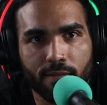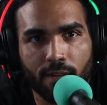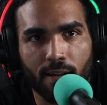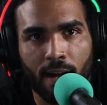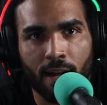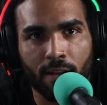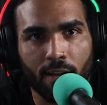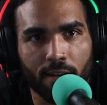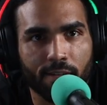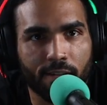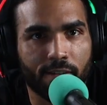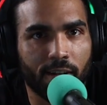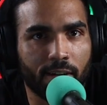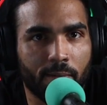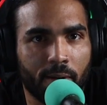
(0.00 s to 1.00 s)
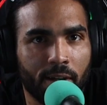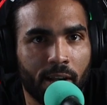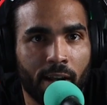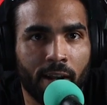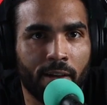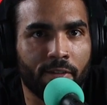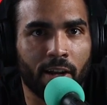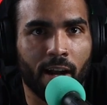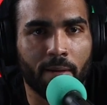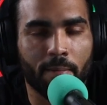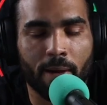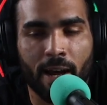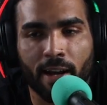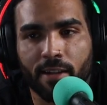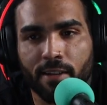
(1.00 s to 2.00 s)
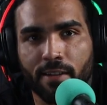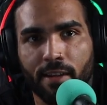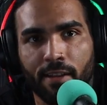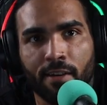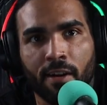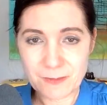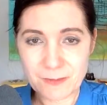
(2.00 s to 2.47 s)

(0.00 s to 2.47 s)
I lost a ton of money. I never got it back either.